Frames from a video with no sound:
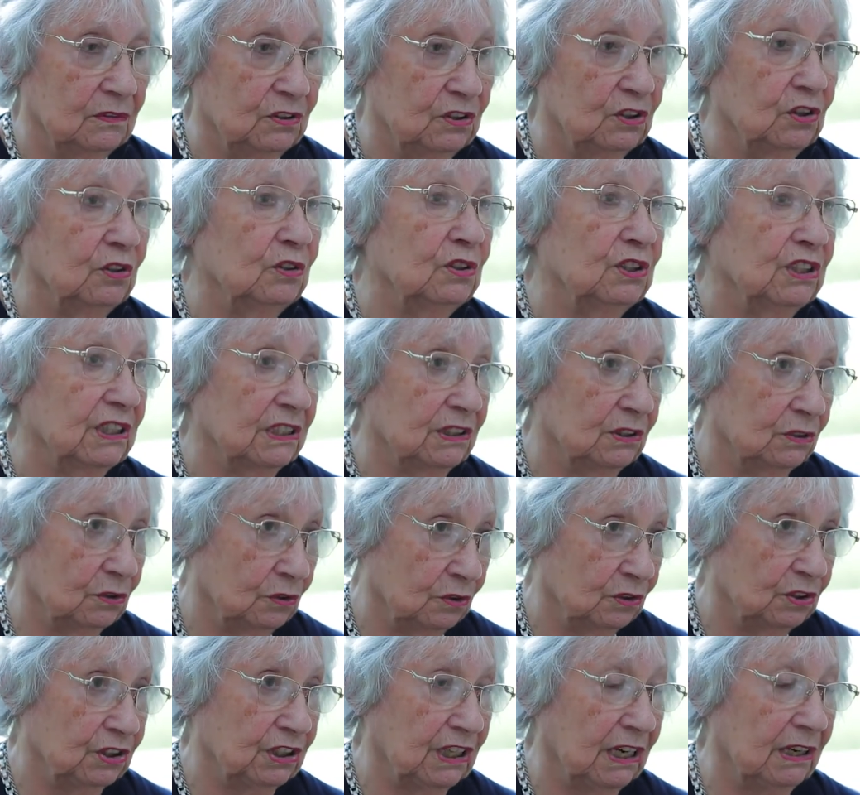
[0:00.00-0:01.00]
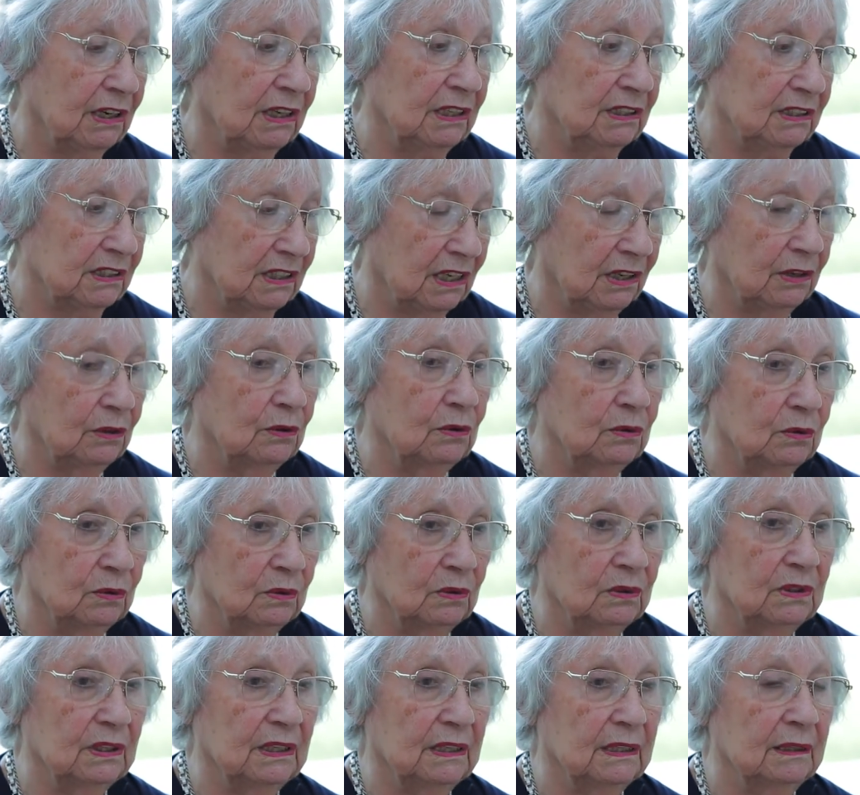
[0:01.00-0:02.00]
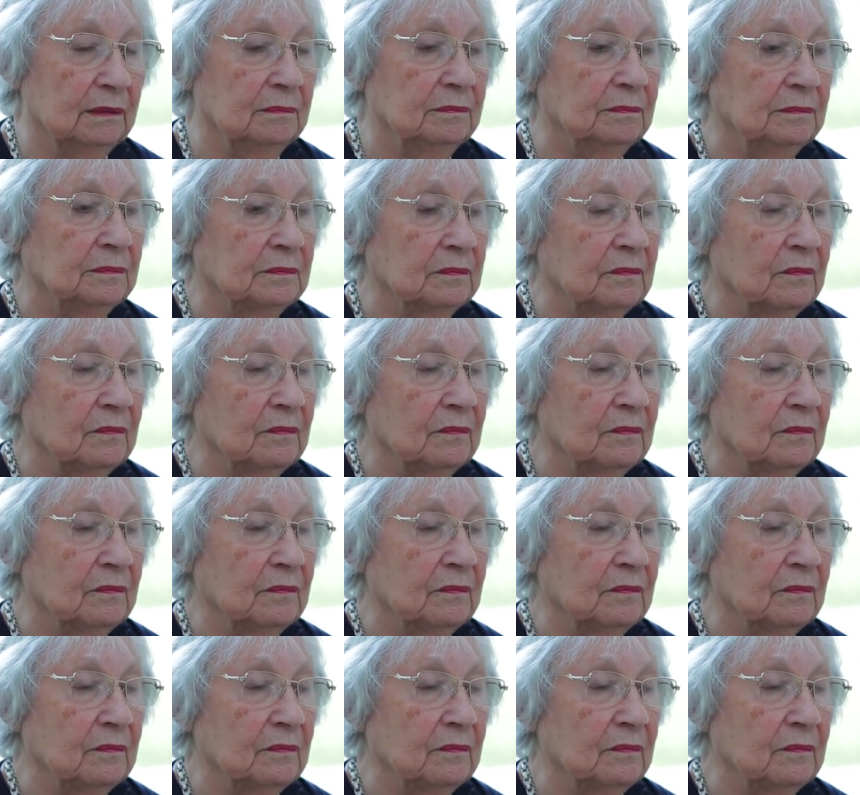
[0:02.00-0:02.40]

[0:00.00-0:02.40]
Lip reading: Ciocia Zosia, as I called her,